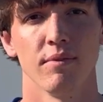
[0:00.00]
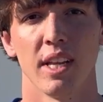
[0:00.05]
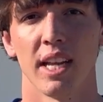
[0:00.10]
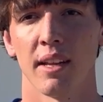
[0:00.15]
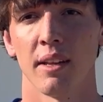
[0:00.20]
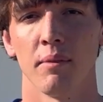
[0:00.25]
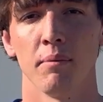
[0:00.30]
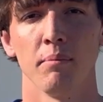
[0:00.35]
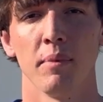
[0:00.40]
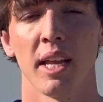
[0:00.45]
they
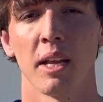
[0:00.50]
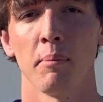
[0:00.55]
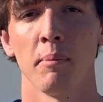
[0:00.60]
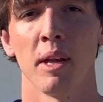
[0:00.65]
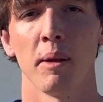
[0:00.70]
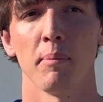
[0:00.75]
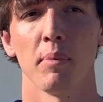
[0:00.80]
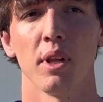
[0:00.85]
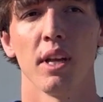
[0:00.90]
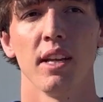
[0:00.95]
can
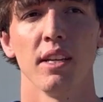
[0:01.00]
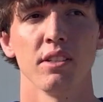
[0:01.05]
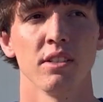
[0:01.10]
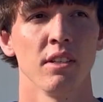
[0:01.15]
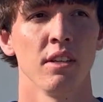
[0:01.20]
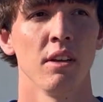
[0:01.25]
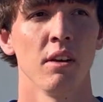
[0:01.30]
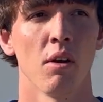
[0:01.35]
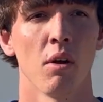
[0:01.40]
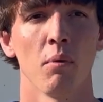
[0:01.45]
make plays,
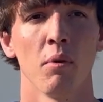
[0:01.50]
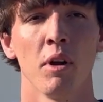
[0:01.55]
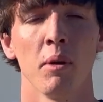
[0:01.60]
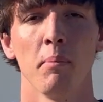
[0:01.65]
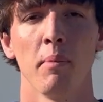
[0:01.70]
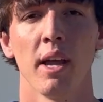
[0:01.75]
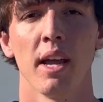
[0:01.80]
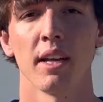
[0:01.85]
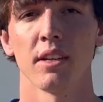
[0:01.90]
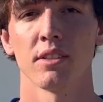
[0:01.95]
and then our
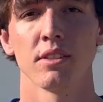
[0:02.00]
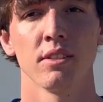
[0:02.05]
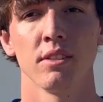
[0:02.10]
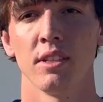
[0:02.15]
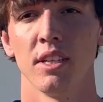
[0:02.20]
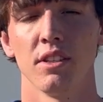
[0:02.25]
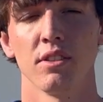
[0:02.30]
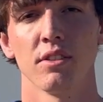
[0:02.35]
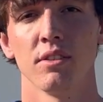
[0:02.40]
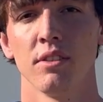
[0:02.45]
running backs,
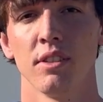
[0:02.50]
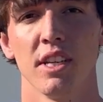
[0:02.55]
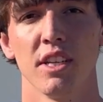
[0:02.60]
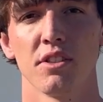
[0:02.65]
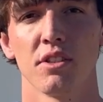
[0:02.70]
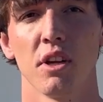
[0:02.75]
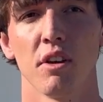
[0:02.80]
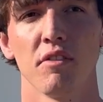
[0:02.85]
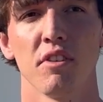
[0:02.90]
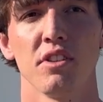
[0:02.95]

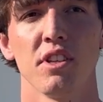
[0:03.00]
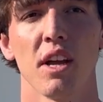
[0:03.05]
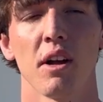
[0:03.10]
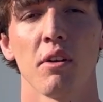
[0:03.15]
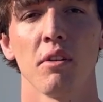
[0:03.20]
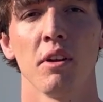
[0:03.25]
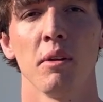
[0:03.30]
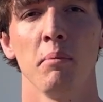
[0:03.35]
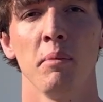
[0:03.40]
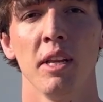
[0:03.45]
it's tough to
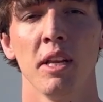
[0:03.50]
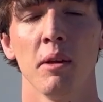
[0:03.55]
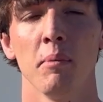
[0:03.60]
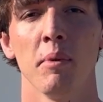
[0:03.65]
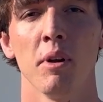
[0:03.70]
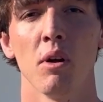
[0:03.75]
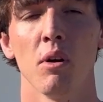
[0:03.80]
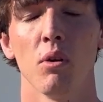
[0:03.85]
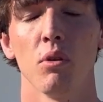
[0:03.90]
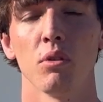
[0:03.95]
tackle them, meet
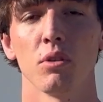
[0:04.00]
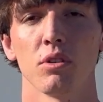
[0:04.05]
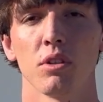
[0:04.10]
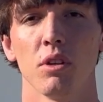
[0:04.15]
them in the hole.